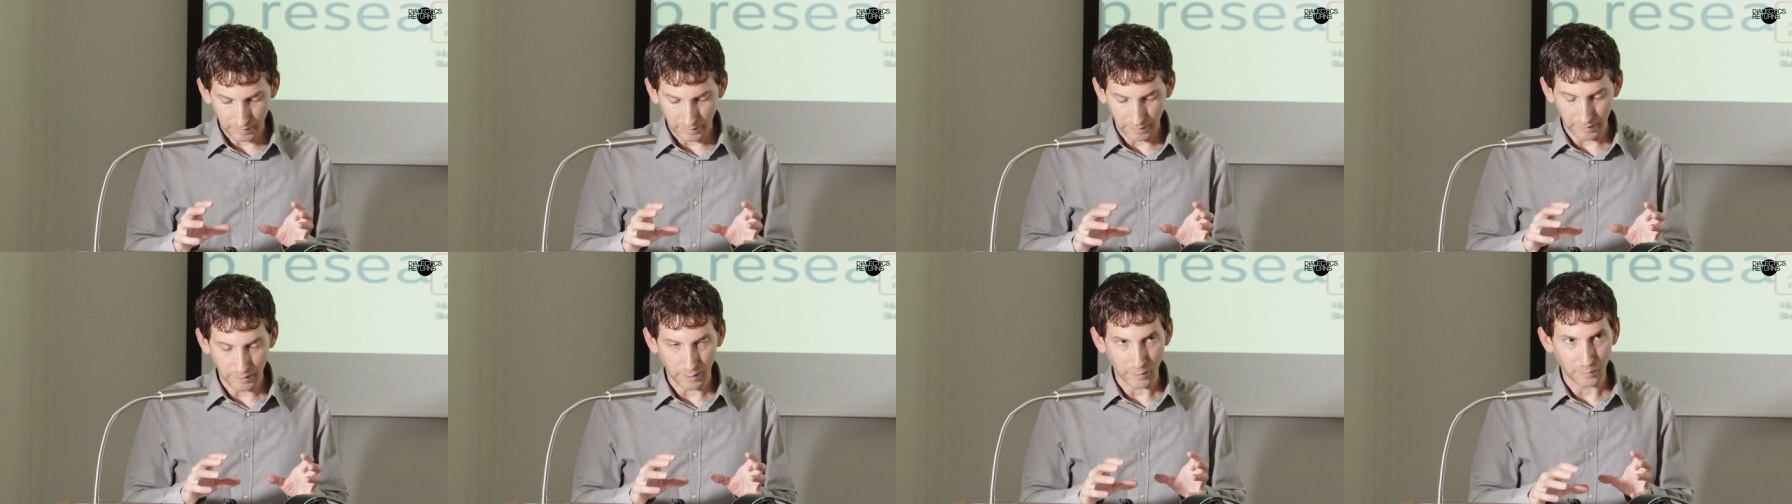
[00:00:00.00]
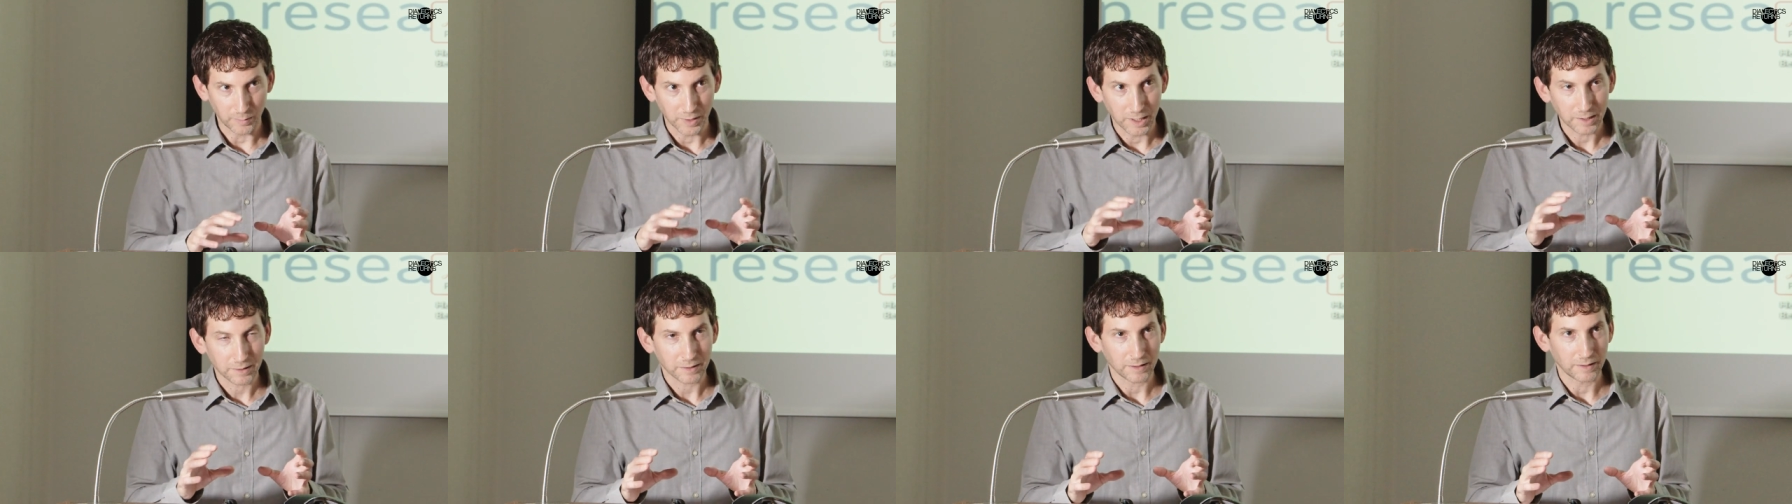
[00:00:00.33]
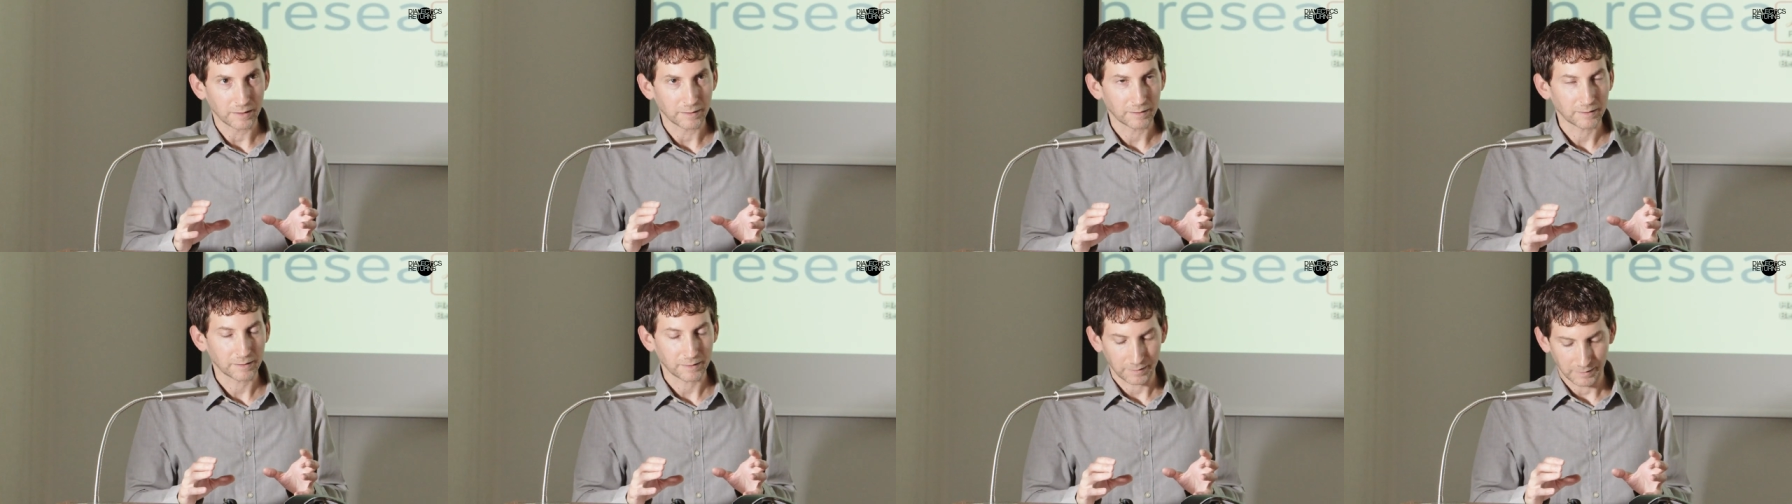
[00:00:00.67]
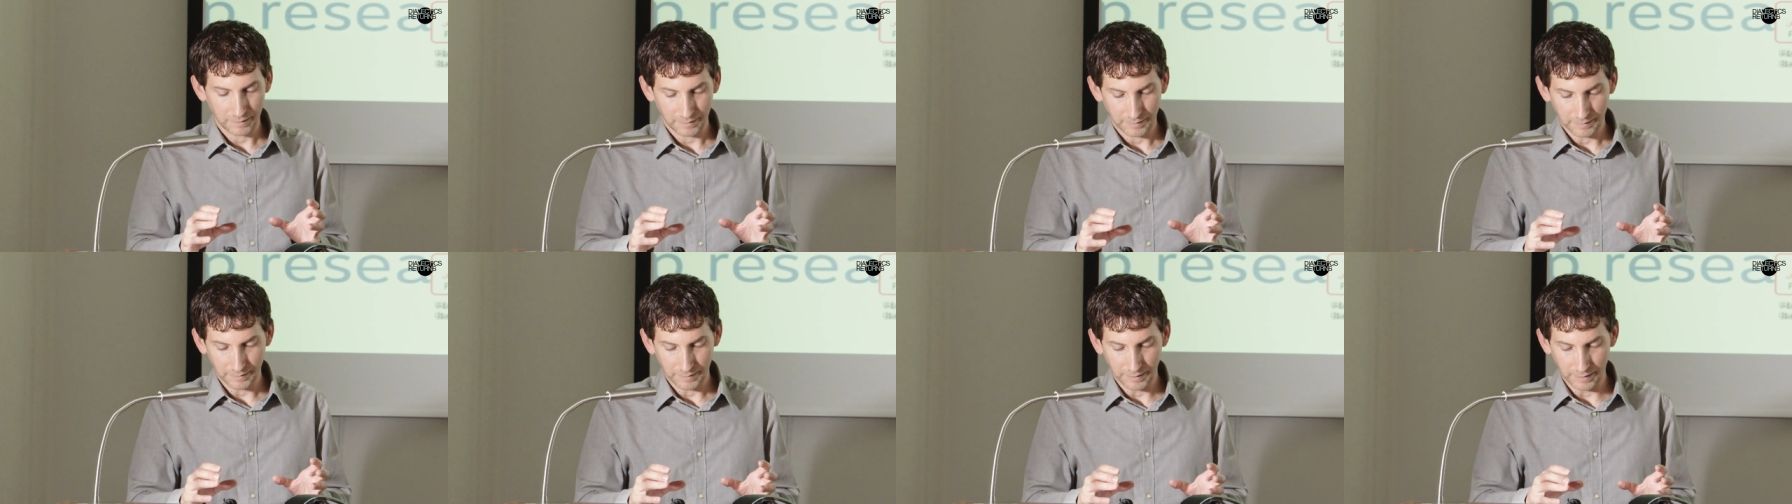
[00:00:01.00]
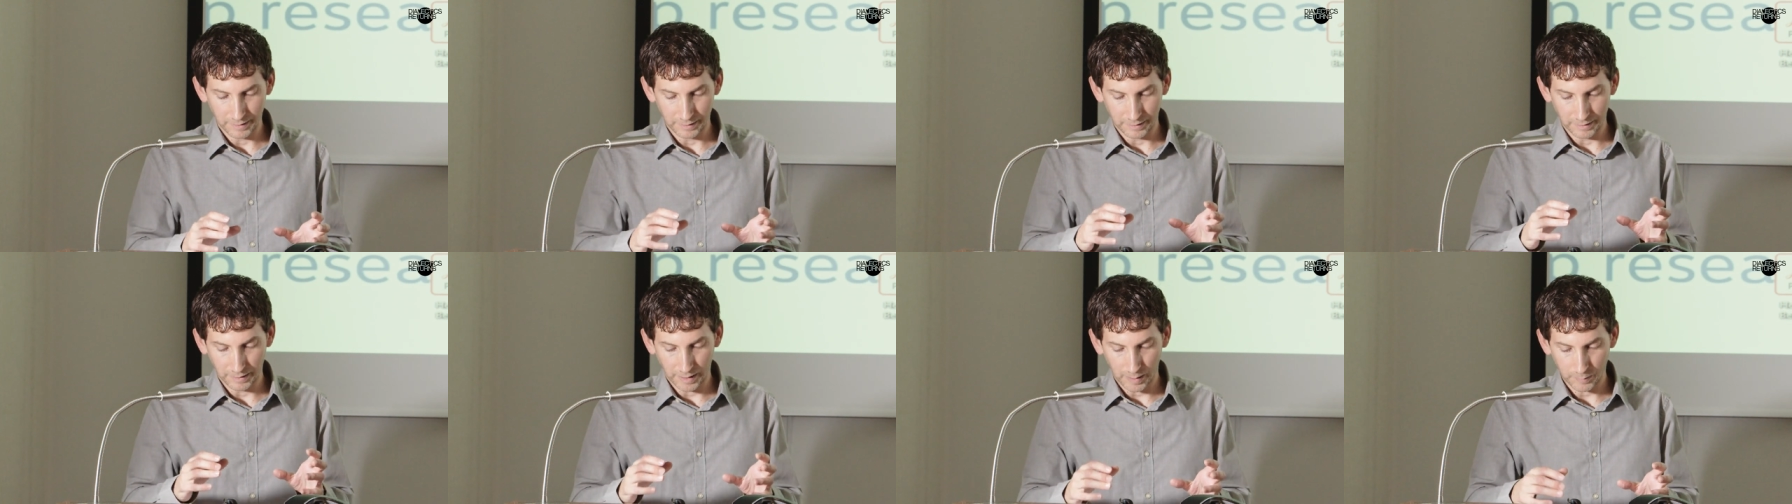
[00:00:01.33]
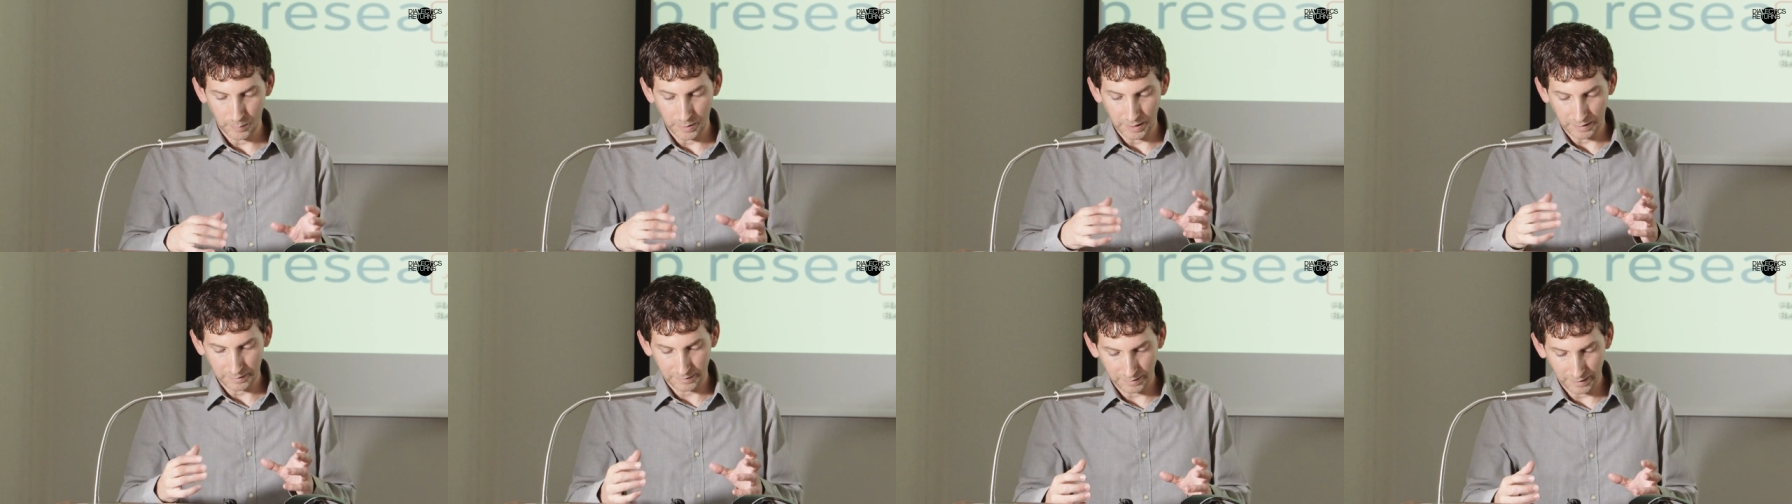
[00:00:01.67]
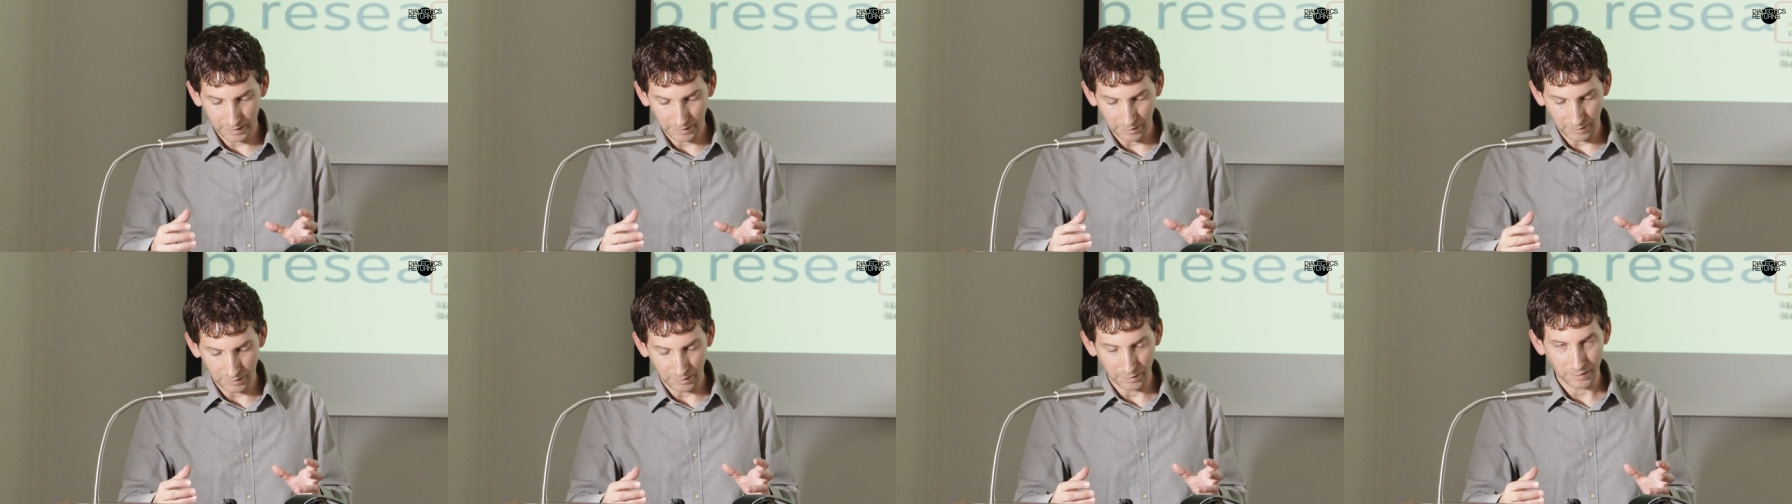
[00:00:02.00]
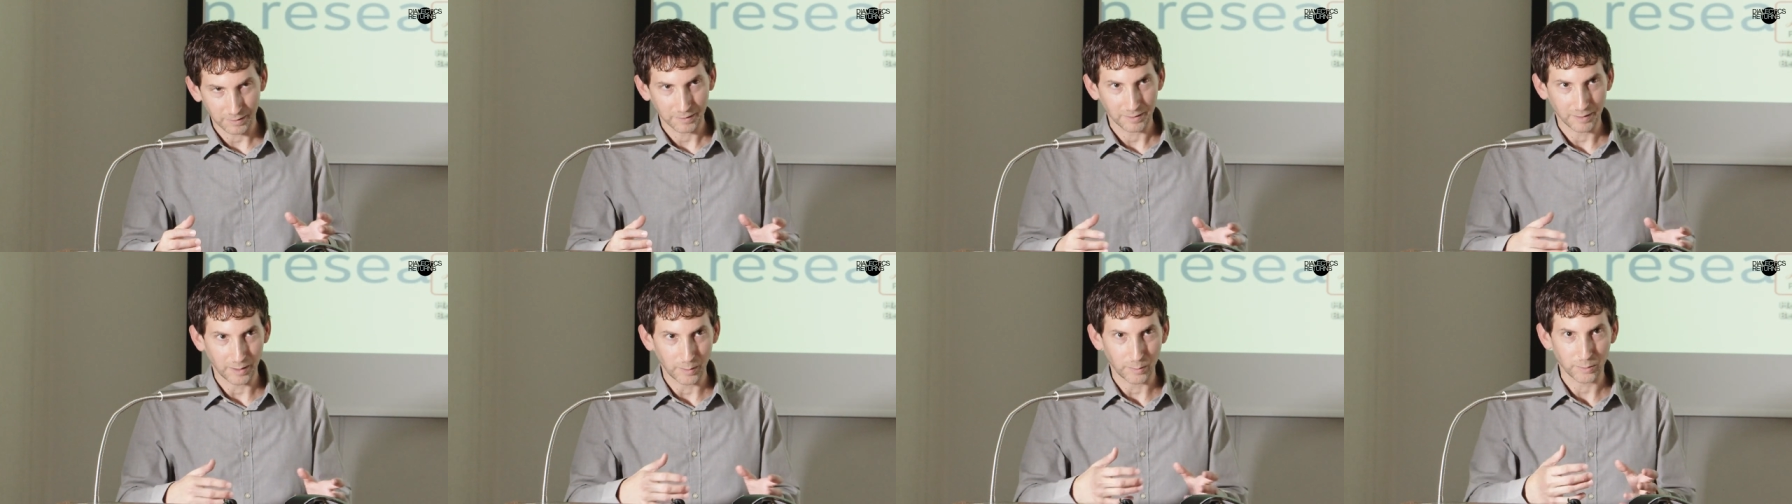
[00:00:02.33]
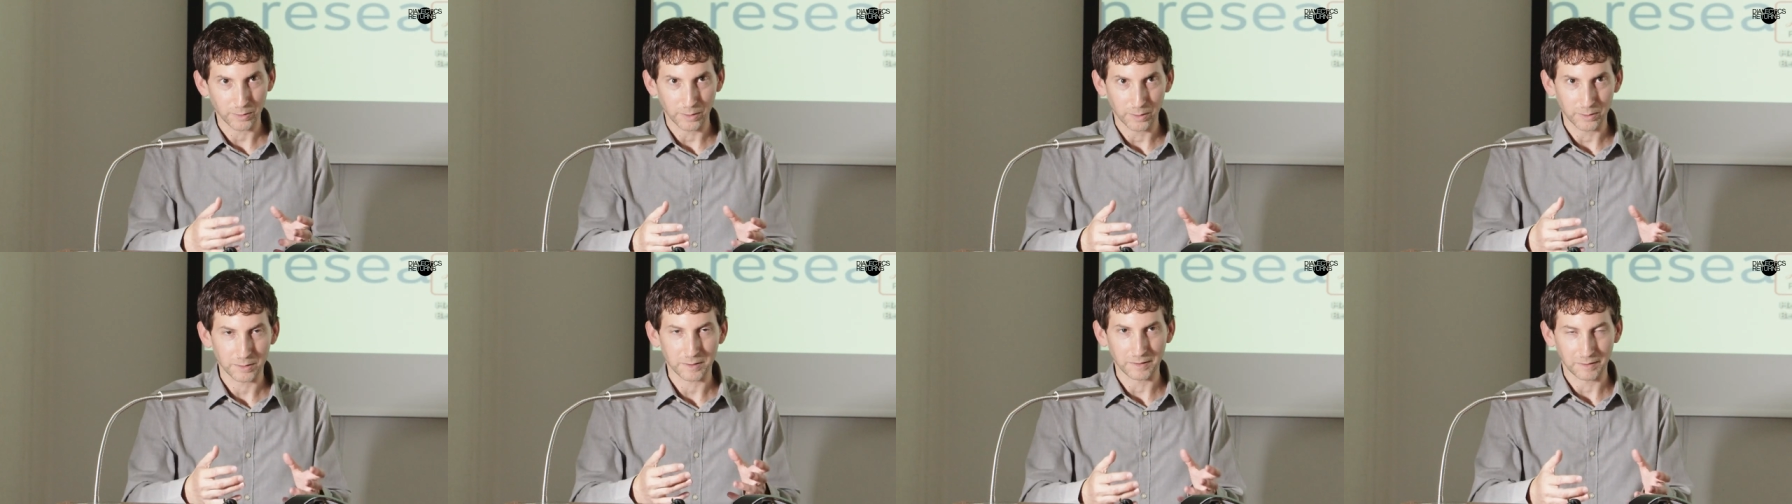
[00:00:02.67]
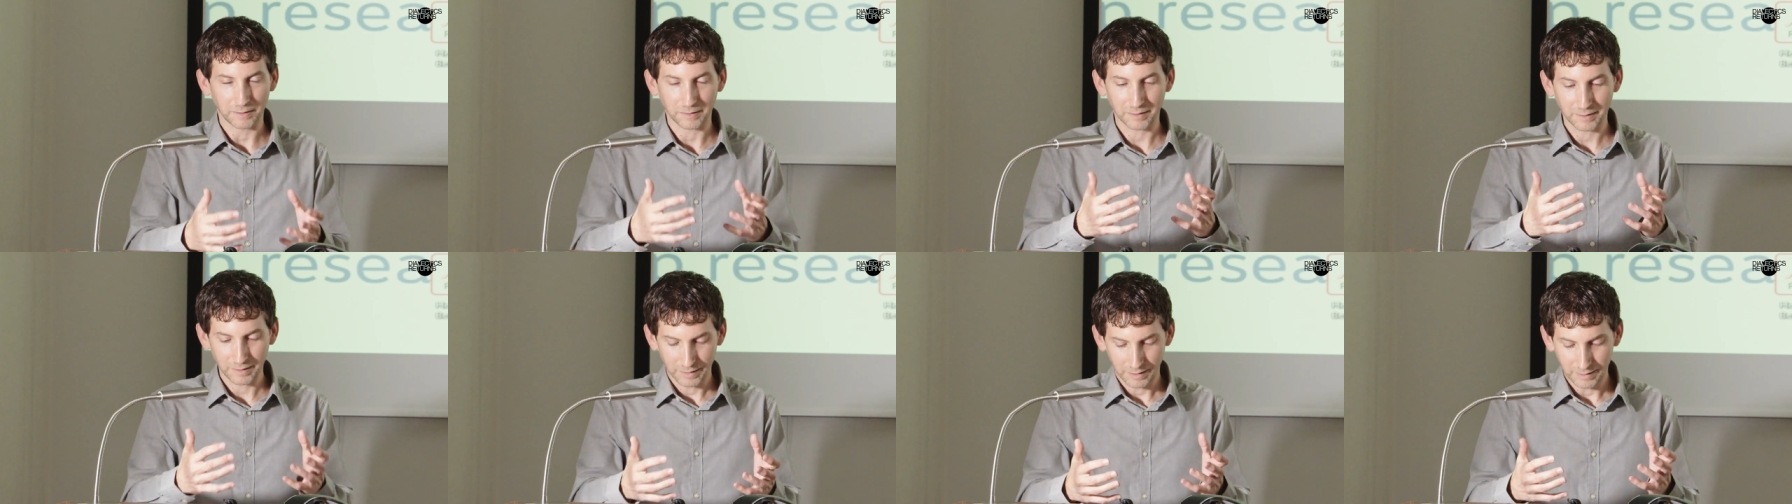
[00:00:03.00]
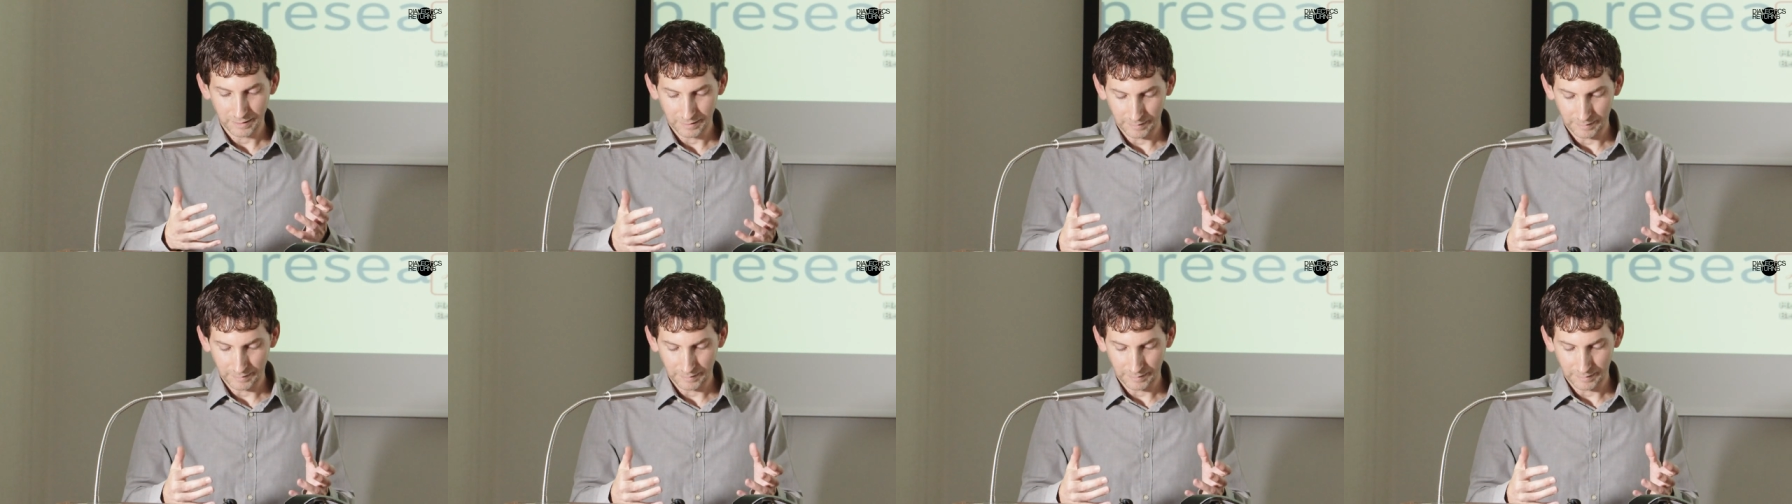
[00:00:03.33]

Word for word: the omniscience that an epic singer approaches